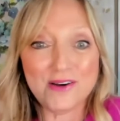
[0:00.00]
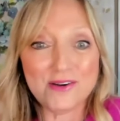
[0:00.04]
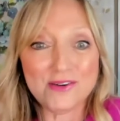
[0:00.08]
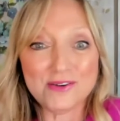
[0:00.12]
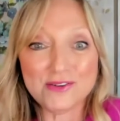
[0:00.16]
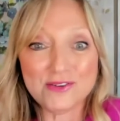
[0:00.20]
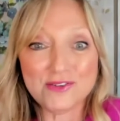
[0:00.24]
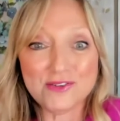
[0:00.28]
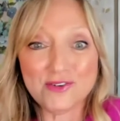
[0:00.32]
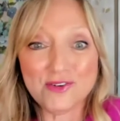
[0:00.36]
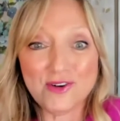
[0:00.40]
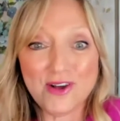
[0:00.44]

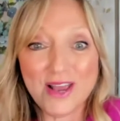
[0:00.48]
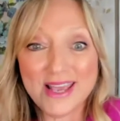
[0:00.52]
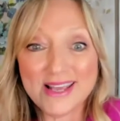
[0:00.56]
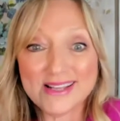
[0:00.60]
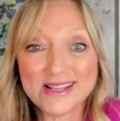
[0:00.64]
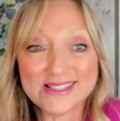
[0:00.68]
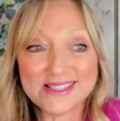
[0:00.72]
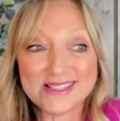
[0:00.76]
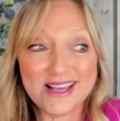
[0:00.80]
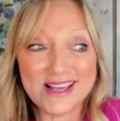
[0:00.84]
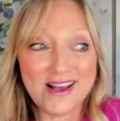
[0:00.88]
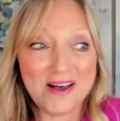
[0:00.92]
great
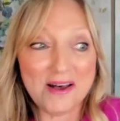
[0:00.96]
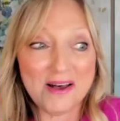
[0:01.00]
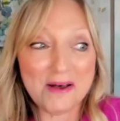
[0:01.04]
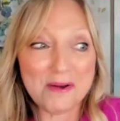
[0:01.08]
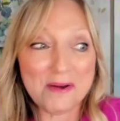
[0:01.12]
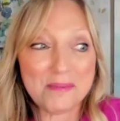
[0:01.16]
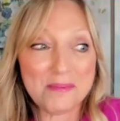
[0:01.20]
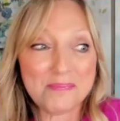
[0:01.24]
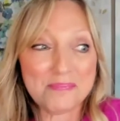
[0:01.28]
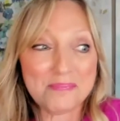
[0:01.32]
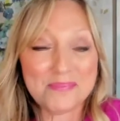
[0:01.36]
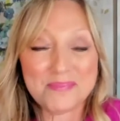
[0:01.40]

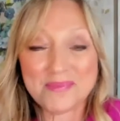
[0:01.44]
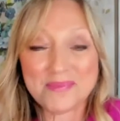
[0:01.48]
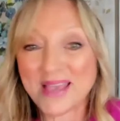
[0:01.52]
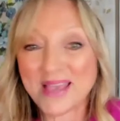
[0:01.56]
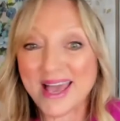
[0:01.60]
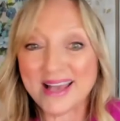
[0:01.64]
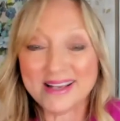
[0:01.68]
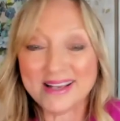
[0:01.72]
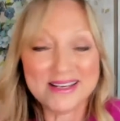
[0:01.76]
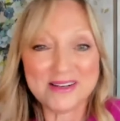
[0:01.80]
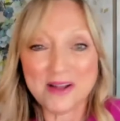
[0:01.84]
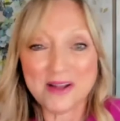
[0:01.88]

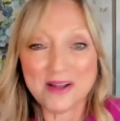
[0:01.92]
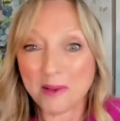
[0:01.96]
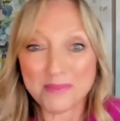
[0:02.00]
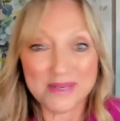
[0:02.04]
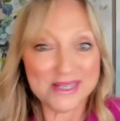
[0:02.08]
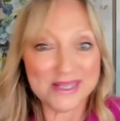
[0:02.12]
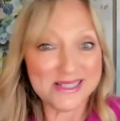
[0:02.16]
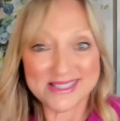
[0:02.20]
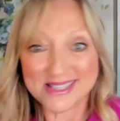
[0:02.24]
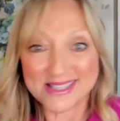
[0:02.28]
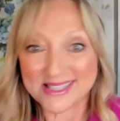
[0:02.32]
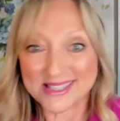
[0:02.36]
economic
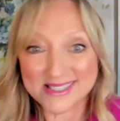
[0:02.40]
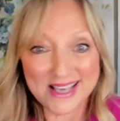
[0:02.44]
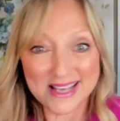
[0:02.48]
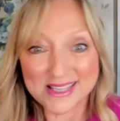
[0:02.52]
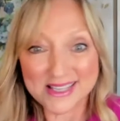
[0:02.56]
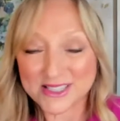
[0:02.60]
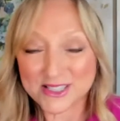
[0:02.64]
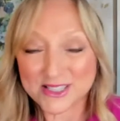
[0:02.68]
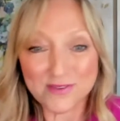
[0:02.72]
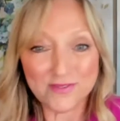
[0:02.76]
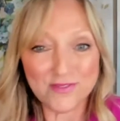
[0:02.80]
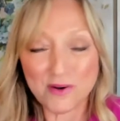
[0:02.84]
success
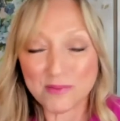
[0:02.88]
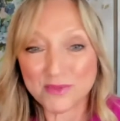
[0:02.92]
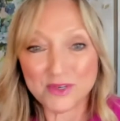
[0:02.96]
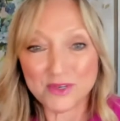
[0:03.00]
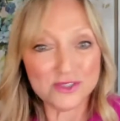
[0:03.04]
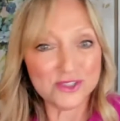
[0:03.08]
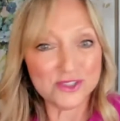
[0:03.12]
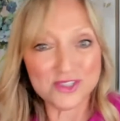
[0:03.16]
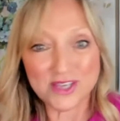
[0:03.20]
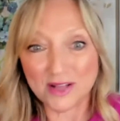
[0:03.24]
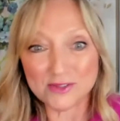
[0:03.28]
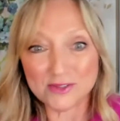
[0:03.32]
from your
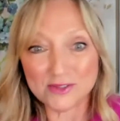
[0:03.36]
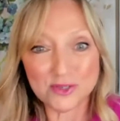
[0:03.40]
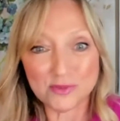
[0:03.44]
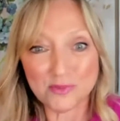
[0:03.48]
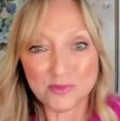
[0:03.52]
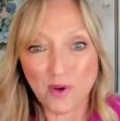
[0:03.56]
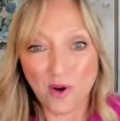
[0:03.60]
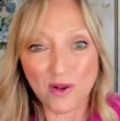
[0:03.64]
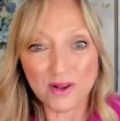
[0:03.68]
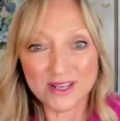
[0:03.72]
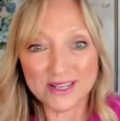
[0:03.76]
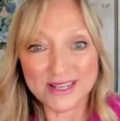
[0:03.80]
sales and
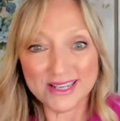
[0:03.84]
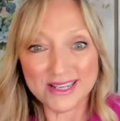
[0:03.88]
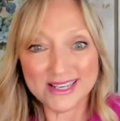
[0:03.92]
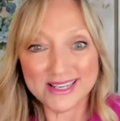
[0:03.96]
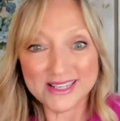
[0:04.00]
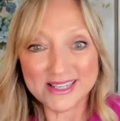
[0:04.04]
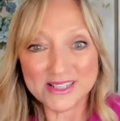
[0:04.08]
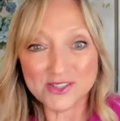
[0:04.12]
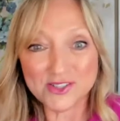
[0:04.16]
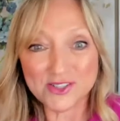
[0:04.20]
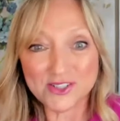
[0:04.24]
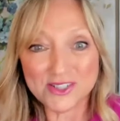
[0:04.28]
marketing
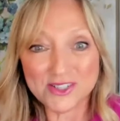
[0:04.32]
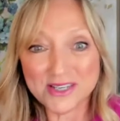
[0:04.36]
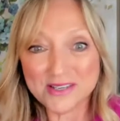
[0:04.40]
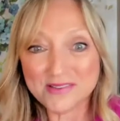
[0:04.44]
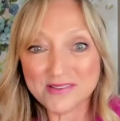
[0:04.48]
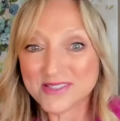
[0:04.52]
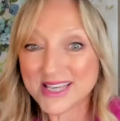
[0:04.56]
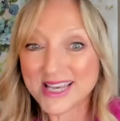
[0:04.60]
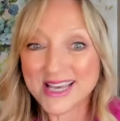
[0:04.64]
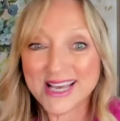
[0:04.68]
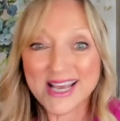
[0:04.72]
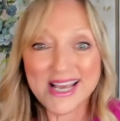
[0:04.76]
initiatives,
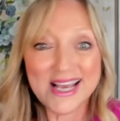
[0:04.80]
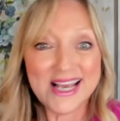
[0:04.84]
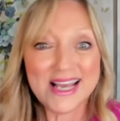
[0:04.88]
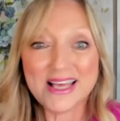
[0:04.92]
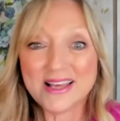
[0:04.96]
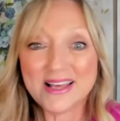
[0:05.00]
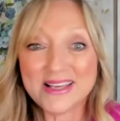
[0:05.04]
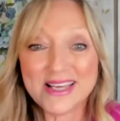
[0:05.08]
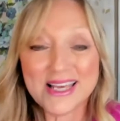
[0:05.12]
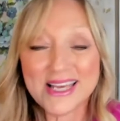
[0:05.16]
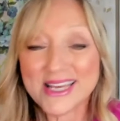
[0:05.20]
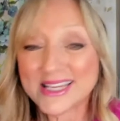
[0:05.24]

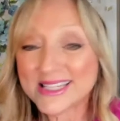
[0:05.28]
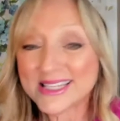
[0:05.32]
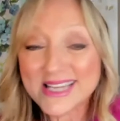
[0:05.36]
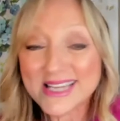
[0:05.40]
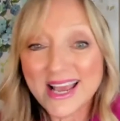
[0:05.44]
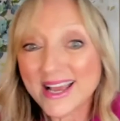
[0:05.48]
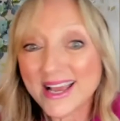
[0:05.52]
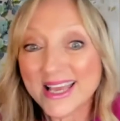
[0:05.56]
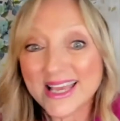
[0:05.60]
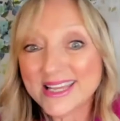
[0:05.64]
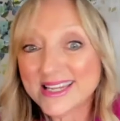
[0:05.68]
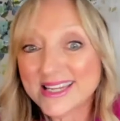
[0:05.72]
it
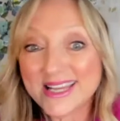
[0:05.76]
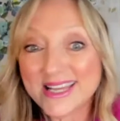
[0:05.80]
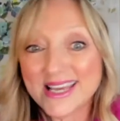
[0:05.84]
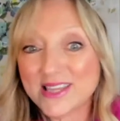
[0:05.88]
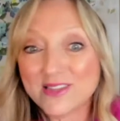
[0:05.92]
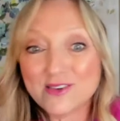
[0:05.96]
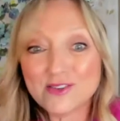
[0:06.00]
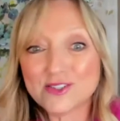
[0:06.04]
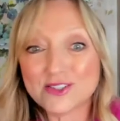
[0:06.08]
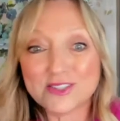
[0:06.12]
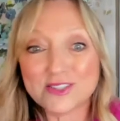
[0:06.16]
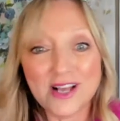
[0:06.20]
either
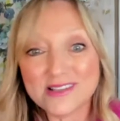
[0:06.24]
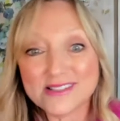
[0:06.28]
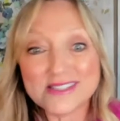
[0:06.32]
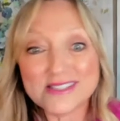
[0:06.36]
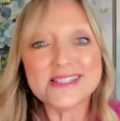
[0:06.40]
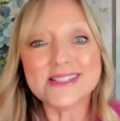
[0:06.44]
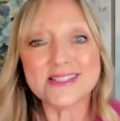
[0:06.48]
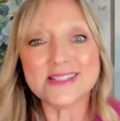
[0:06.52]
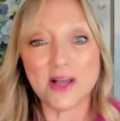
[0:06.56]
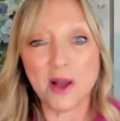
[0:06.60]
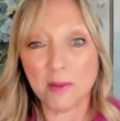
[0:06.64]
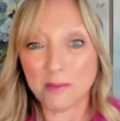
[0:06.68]
doesn't
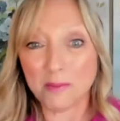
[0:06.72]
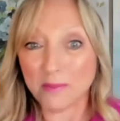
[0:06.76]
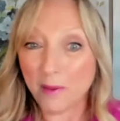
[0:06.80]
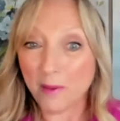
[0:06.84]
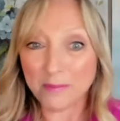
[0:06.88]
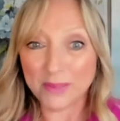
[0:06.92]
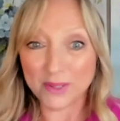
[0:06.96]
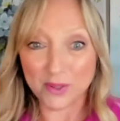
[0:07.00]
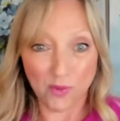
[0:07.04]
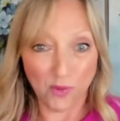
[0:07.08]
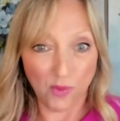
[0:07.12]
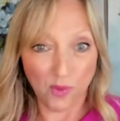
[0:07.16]
come up at
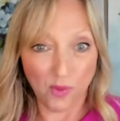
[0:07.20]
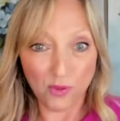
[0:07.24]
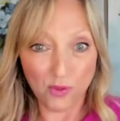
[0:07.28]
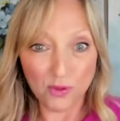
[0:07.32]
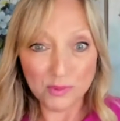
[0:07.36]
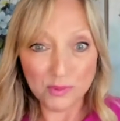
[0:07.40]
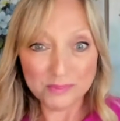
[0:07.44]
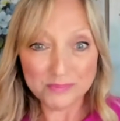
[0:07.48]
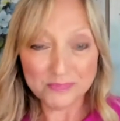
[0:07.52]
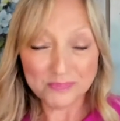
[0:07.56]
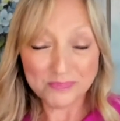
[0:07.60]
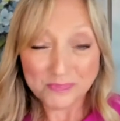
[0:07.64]
all,
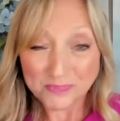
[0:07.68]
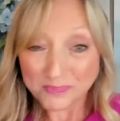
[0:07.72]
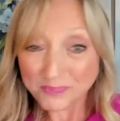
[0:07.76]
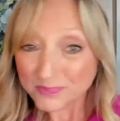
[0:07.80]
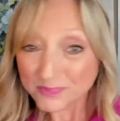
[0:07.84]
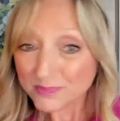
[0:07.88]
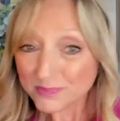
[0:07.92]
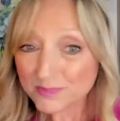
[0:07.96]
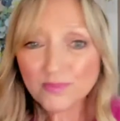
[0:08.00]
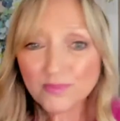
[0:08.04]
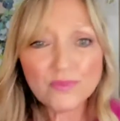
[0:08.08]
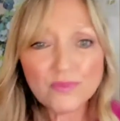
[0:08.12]

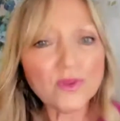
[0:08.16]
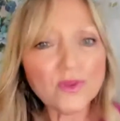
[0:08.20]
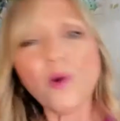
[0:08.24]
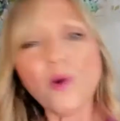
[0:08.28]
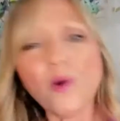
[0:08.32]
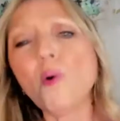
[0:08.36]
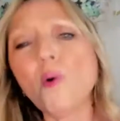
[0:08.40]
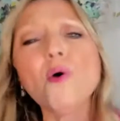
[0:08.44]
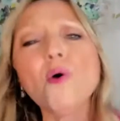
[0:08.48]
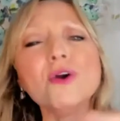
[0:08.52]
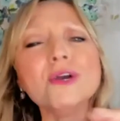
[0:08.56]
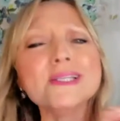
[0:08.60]

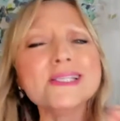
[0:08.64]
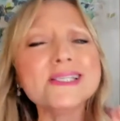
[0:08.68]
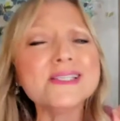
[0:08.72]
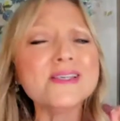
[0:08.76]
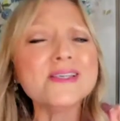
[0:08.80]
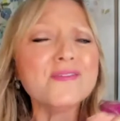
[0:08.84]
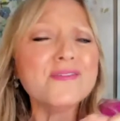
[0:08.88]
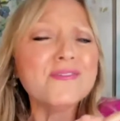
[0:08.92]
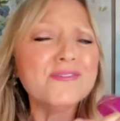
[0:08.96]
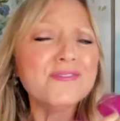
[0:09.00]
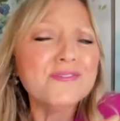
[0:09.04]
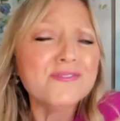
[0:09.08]
or it's a
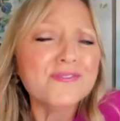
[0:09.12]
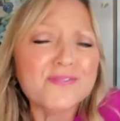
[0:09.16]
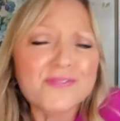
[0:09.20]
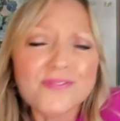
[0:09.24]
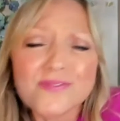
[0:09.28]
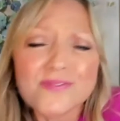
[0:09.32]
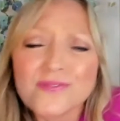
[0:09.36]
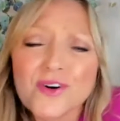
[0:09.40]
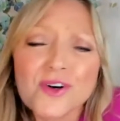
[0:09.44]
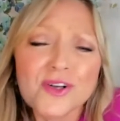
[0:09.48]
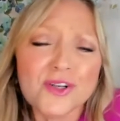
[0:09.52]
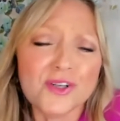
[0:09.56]

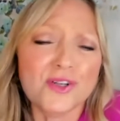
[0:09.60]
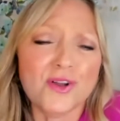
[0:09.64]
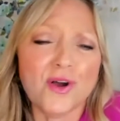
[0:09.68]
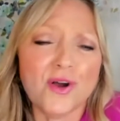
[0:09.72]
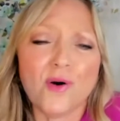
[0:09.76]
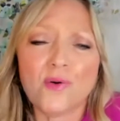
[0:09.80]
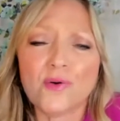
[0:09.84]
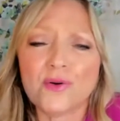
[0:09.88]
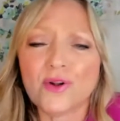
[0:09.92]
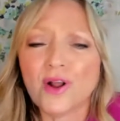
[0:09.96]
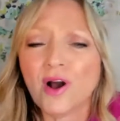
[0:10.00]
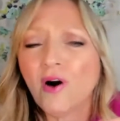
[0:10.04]
footnote
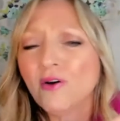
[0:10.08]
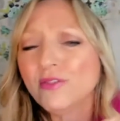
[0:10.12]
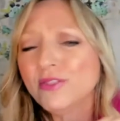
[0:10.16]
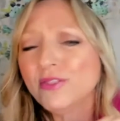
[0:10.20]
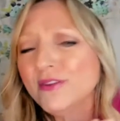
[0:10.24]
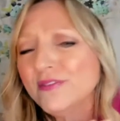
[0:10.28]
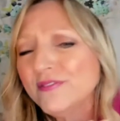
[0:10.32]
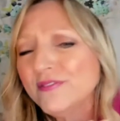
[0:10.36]
on the